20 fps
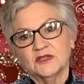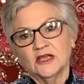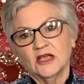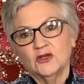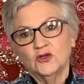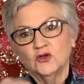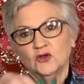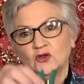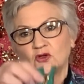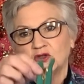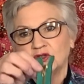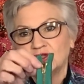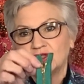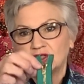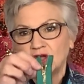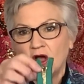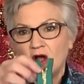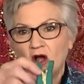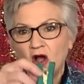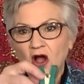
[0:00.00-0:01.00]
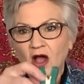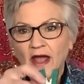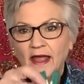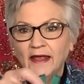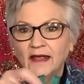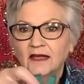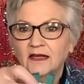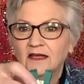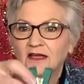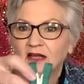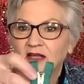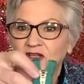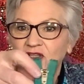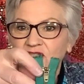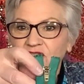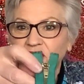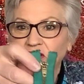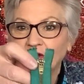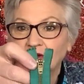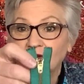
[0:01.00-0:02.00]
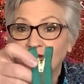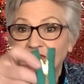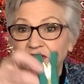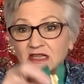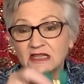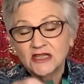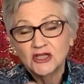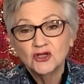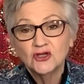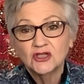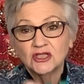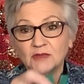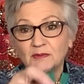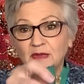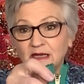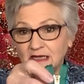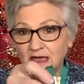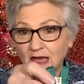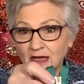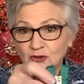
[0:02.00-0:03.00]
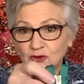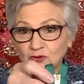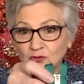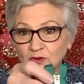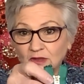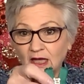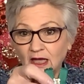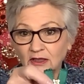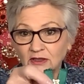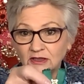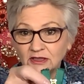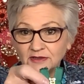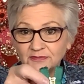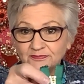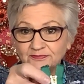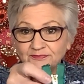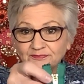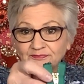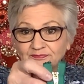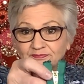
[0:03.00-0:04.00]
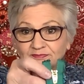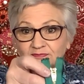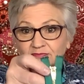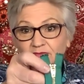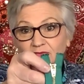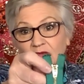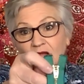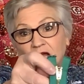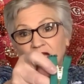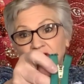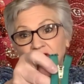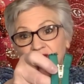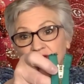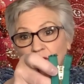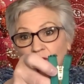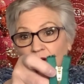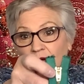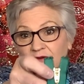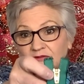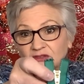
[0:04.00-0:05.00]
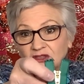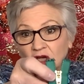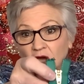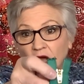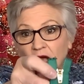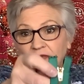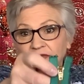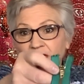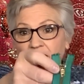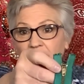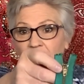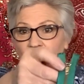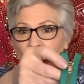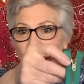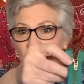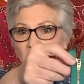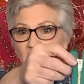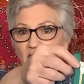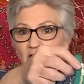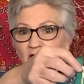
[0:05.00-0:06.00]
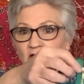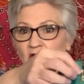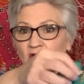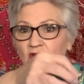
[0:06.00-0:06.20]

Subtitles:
that you could dye, and so this used to be natural coloured, and so I've dyed that green.